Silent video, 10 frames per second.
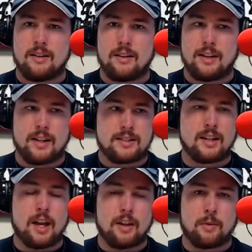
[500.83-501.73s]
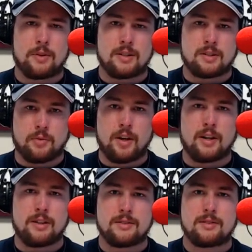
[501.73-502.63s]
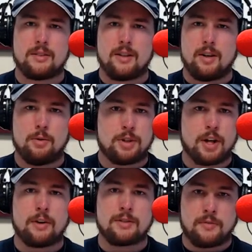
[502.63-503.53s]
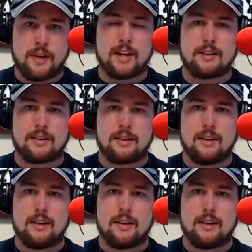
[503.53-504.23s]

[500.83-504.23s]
he gets together with his friends who share his faith